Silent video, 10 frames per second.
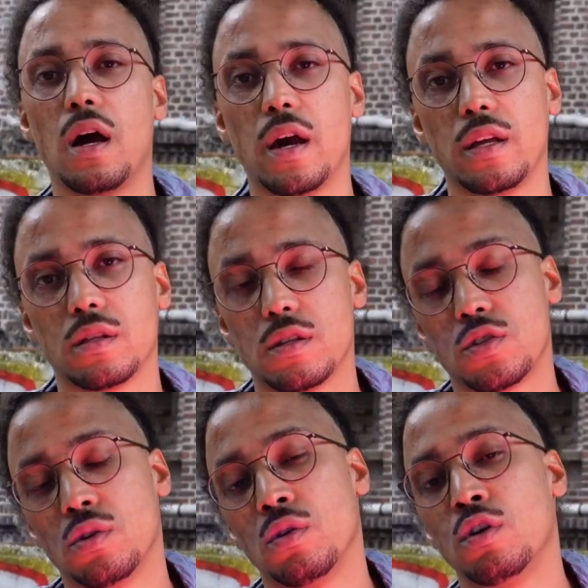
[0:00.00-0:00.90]
All right,
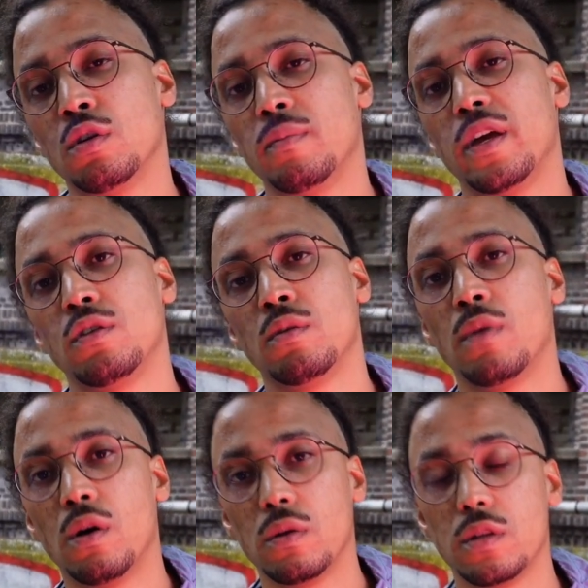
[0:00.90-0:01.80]
so good manual
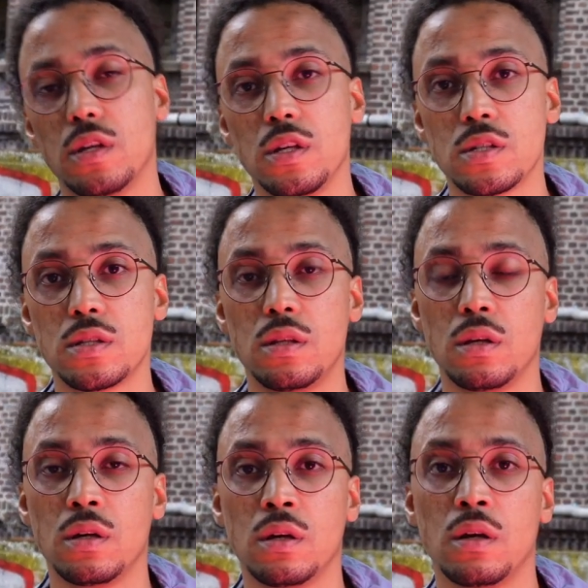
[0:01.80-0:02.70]
mode is
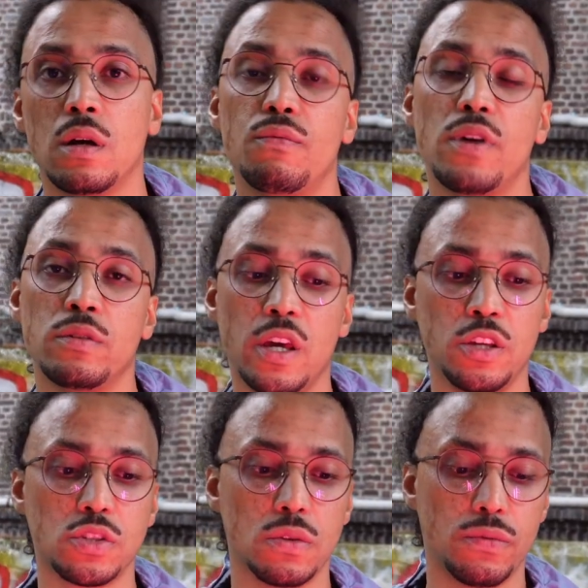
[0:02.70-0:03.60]
the
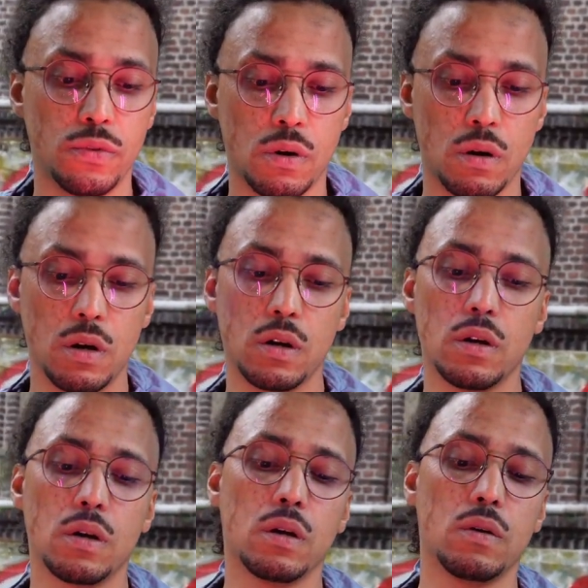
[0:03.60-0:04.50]
foundation for
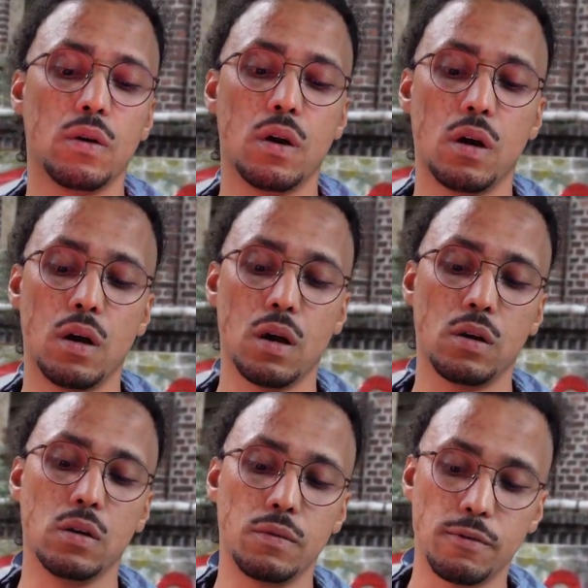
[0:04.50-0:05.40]
a
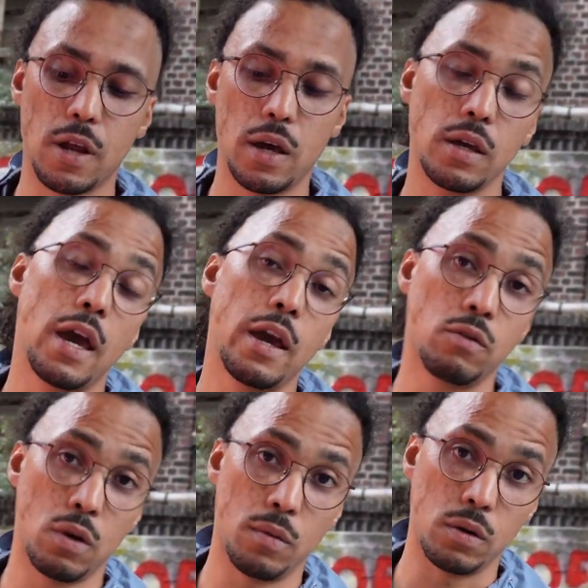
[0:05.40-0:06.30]
good flying
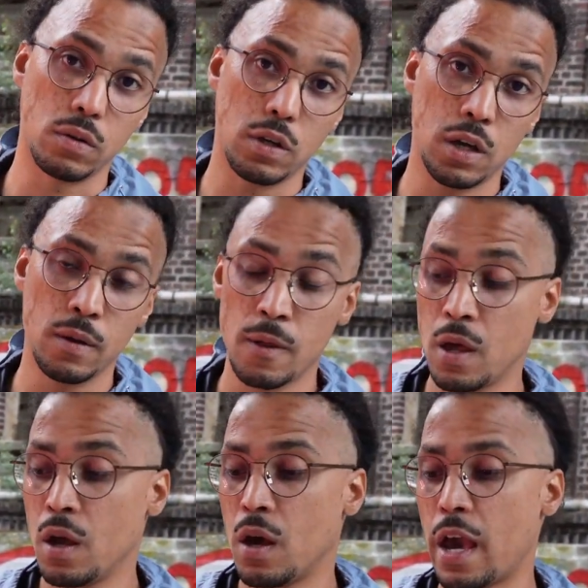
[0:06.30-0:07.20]
acro mode, okay?
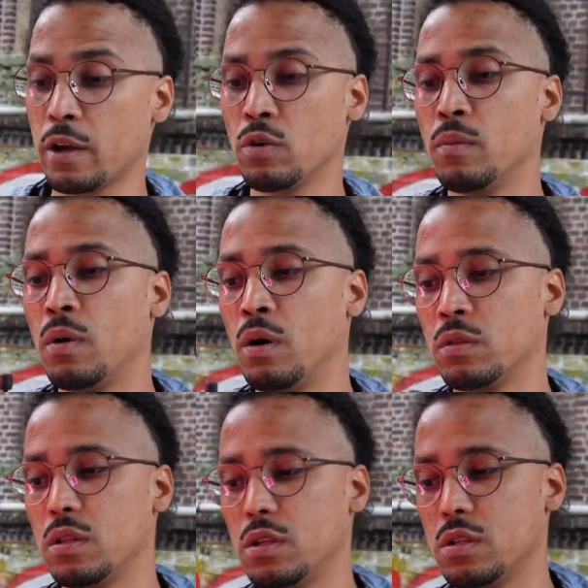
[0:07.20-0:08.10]
Acro
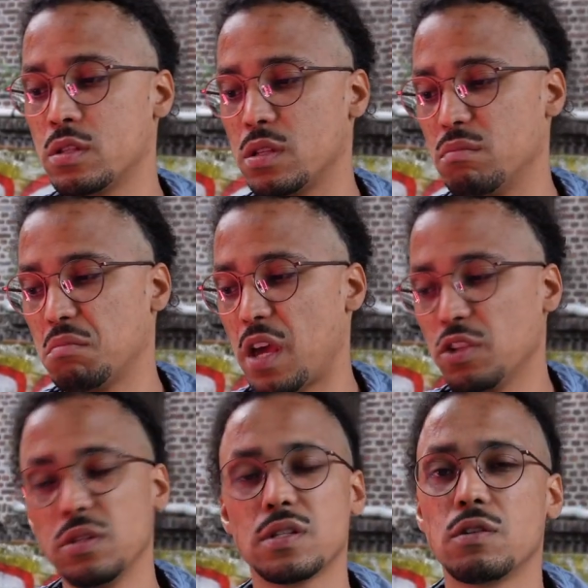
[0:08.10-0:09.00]
mode is
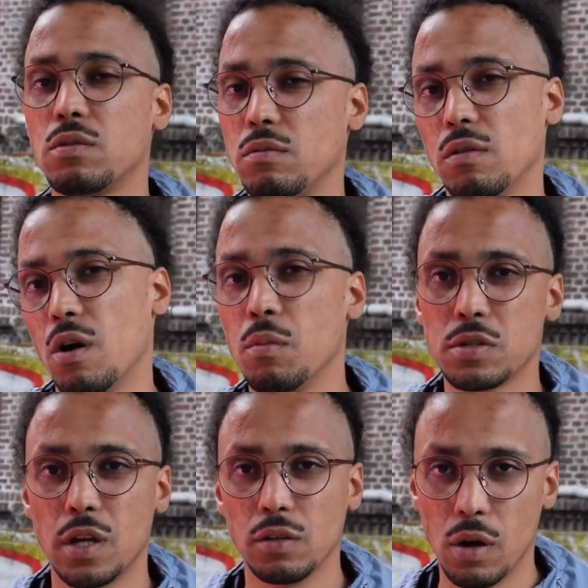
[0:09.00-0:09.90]
actually
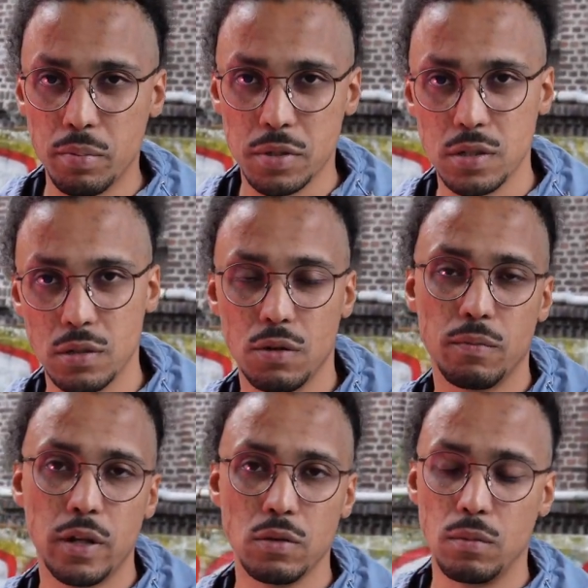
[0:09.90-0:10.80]
almost like the opposite of
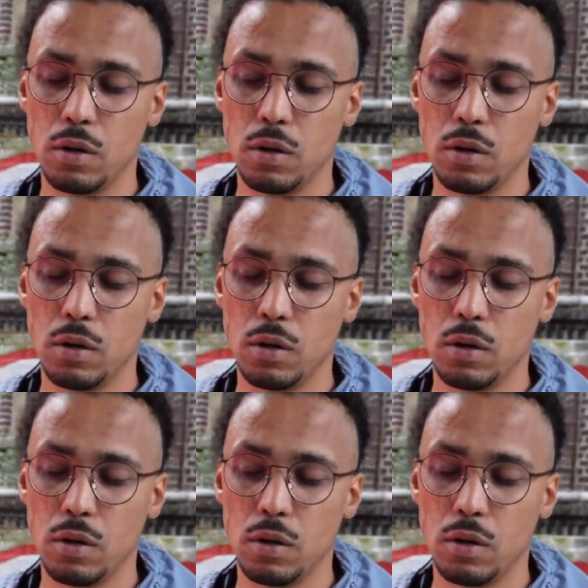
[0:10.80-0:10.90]
manual